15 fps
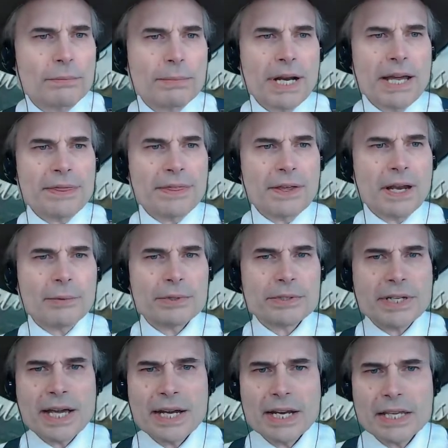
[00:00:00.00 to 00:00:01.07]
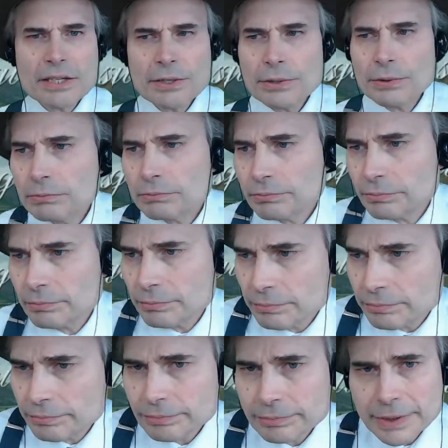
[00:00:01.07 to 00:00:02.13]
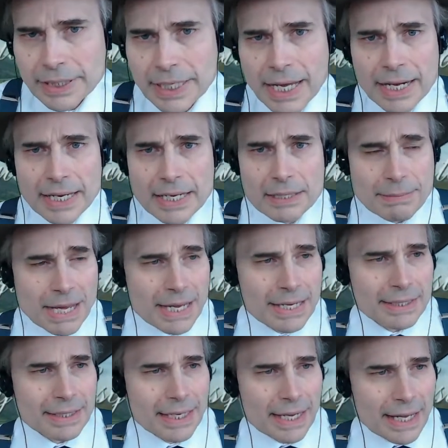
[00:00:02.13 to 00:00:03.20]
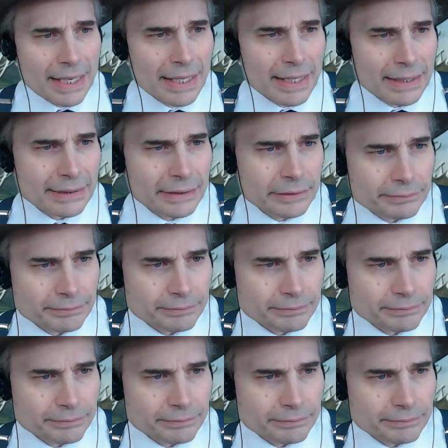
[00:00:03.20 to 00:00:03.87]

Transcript: but I thought it was kind of cute. I didn't mind it. I liked it.